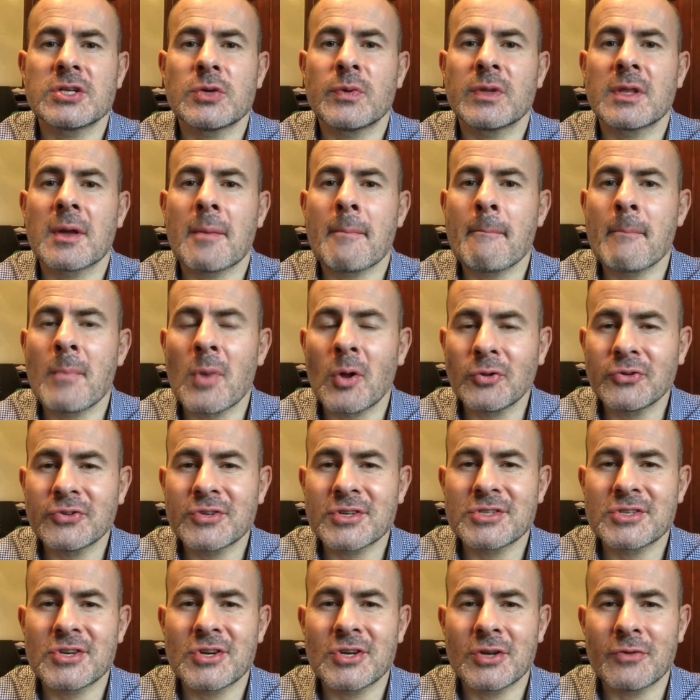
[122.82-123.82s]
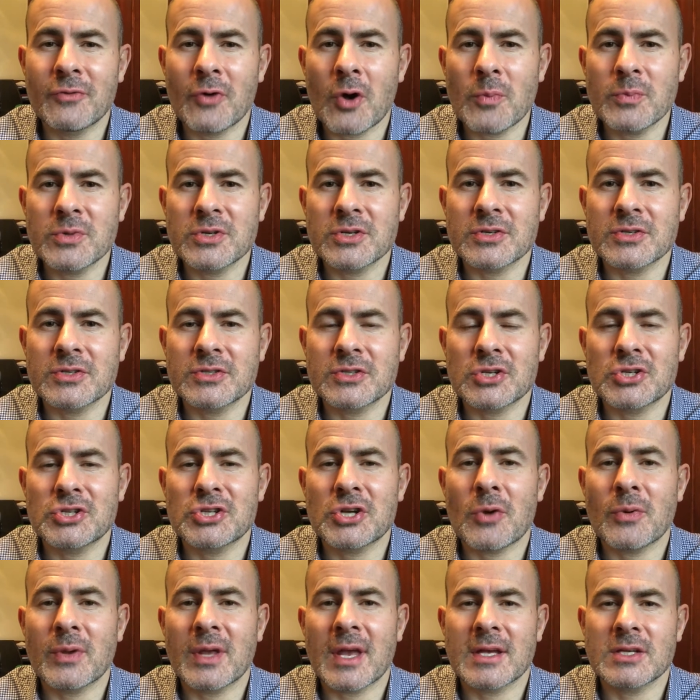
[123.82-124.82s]
you with a multitude of options to
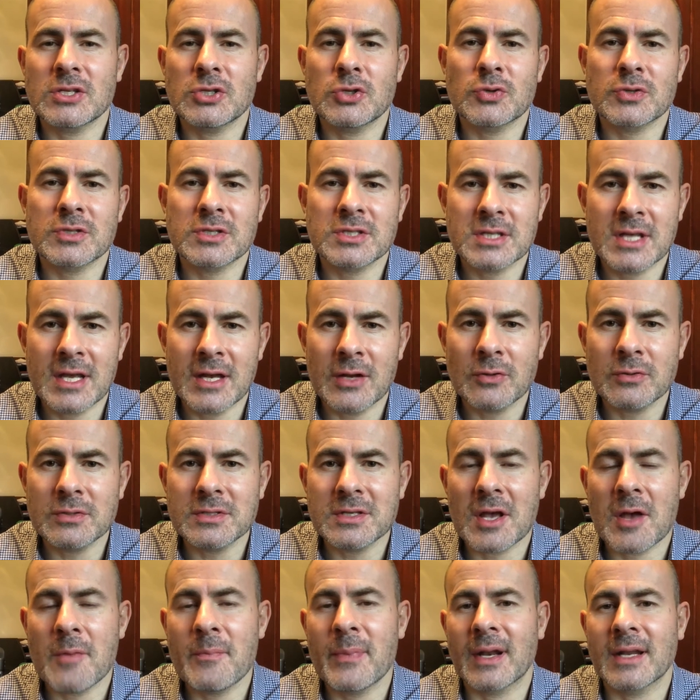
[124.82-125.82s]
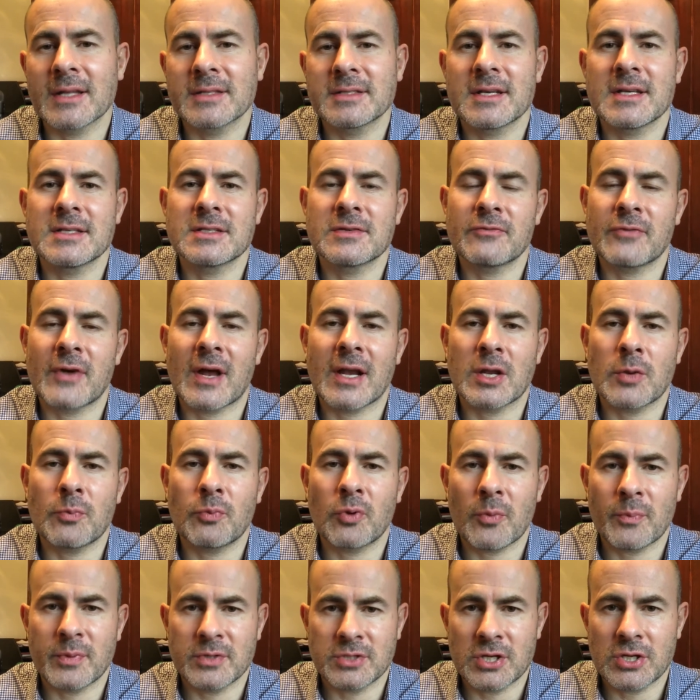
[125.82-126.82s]
showcase your skills, abilities and value
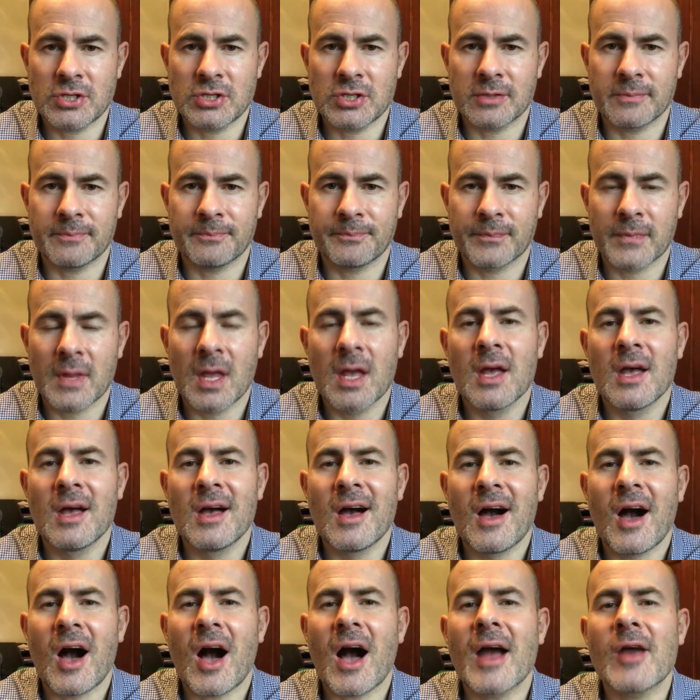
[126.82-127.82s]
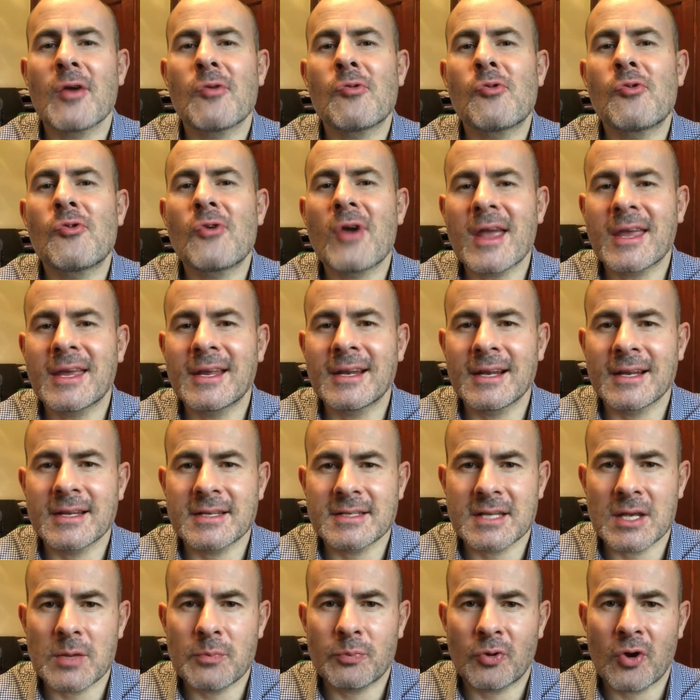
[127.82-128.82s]
proposition. I regularly
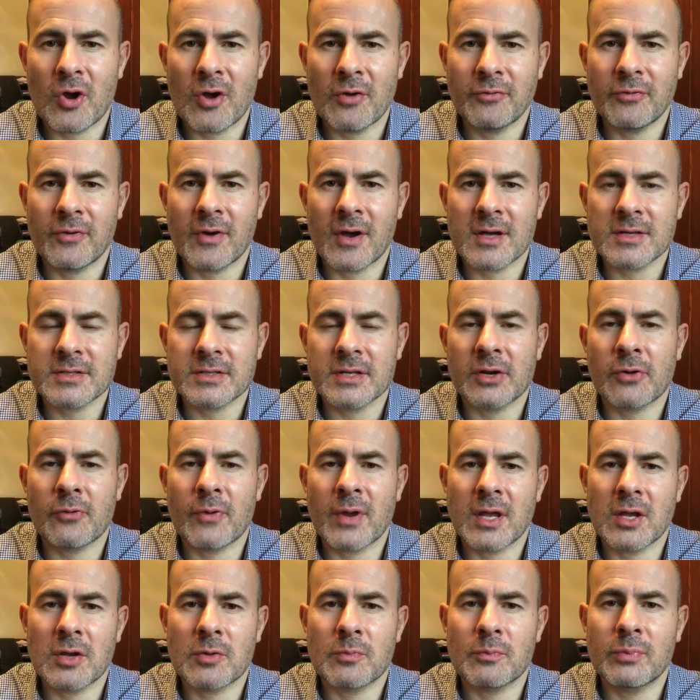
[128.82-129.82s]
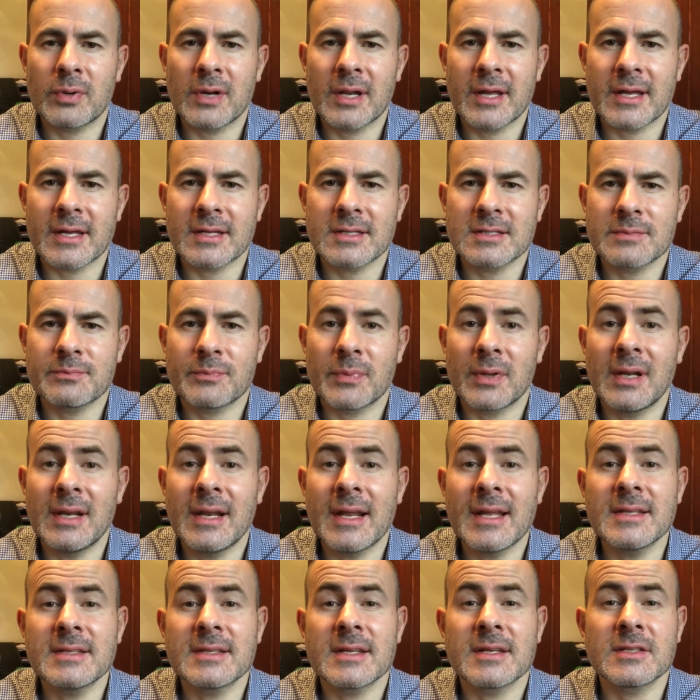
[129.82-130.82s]
see profiles that are incomplete, but
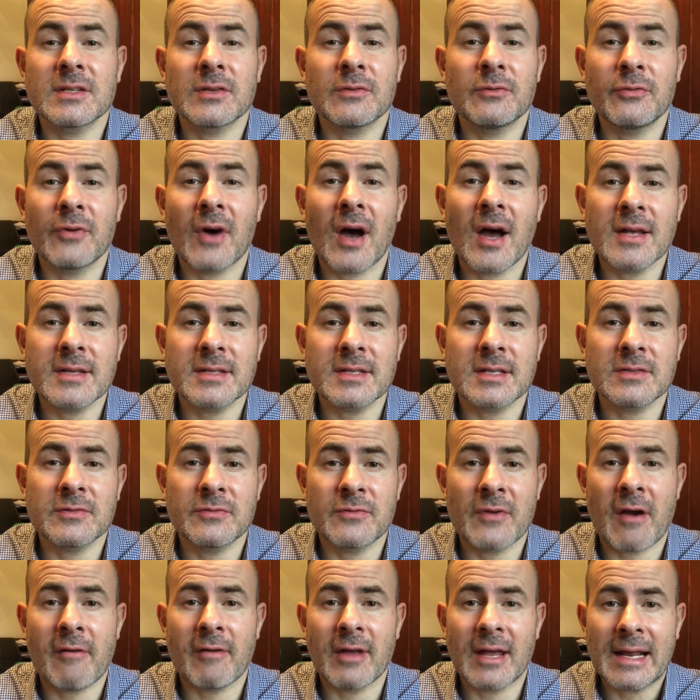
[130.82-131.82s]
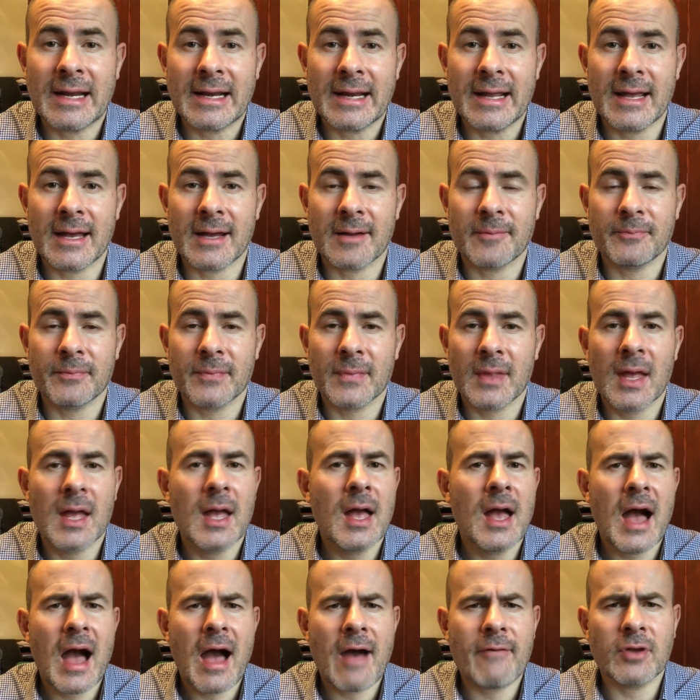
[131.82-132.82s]
LinkedIn's advice is very clear.
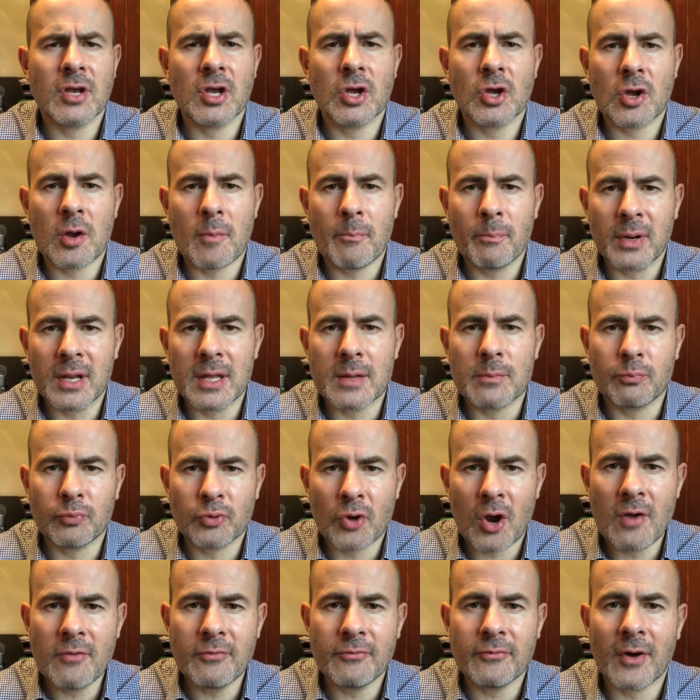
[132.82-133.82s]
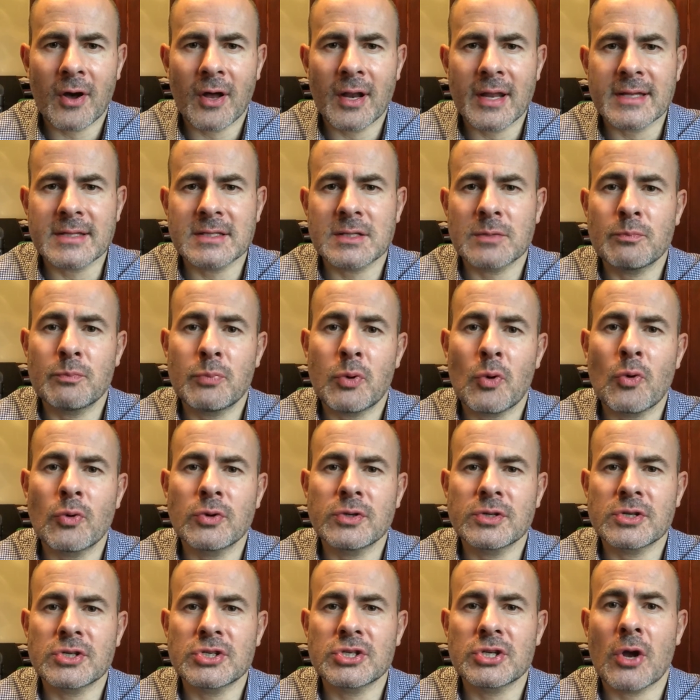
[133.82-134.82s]
Having a complete profile, it is important
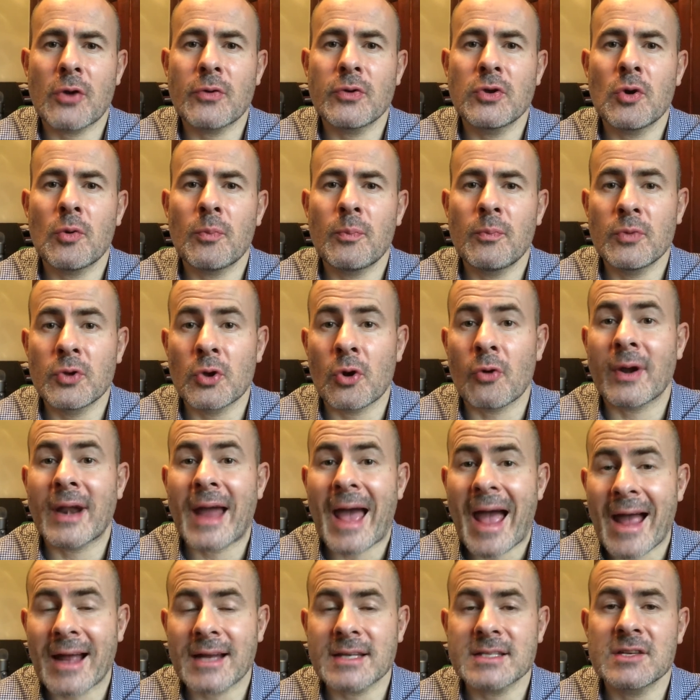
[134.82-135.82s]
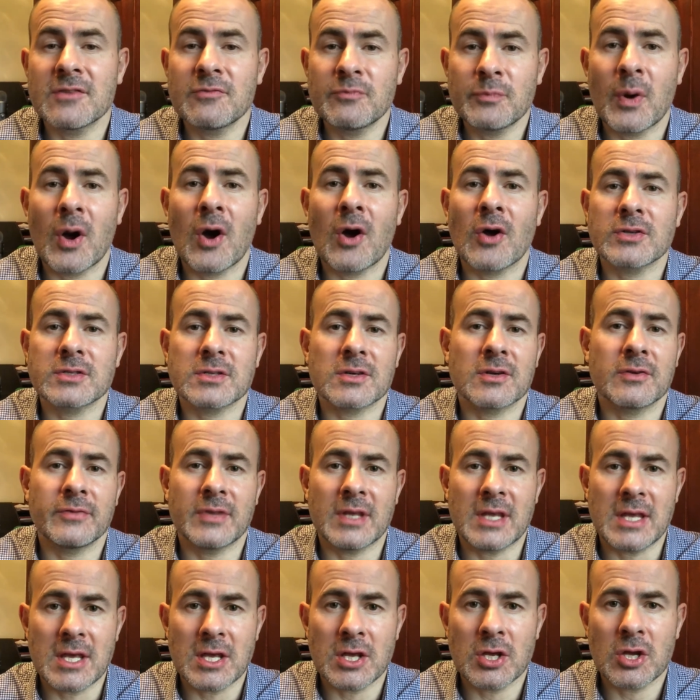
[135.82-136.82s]
to show you're an active part of
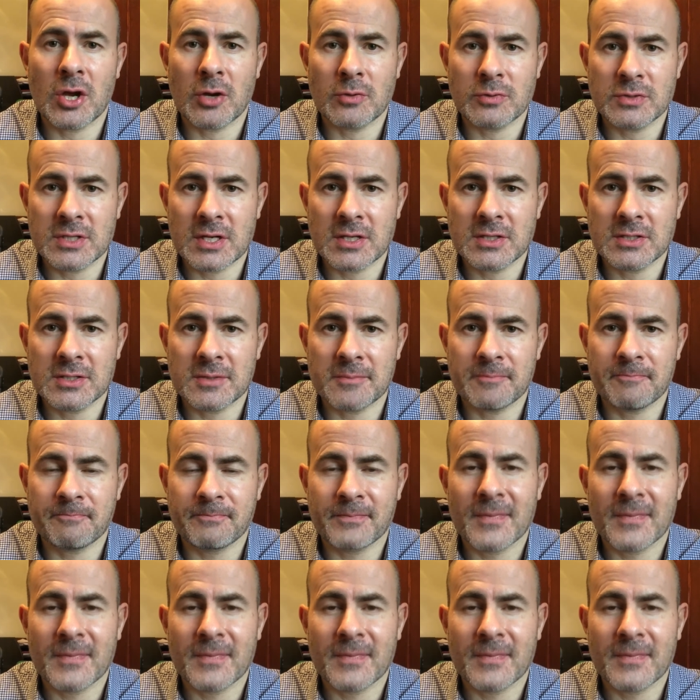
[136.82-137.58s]
the ecosystem.